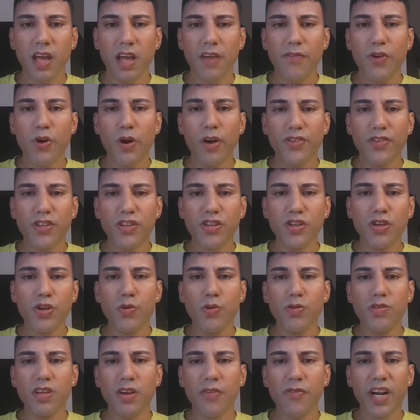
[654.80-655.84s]
if you have
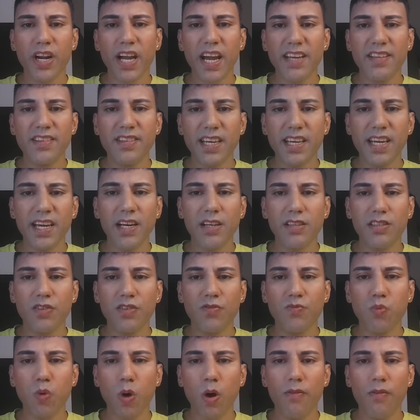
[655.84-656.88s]
two different ideas
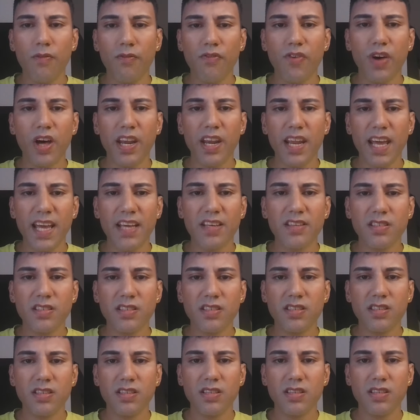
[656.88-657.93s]
of what fun
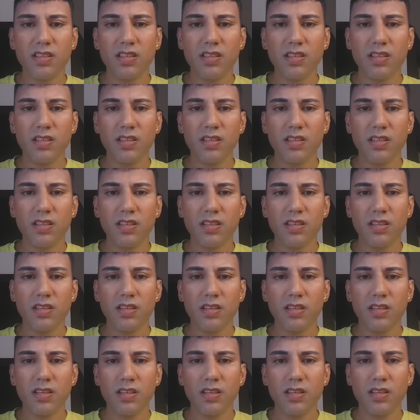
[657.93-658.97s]
is,
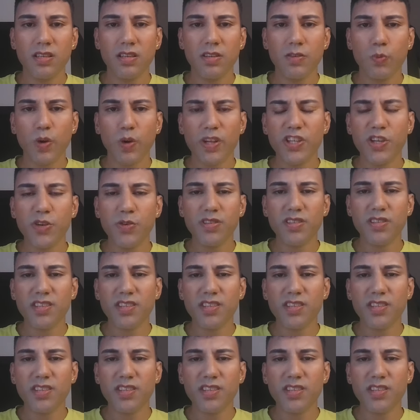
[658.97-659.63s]
when you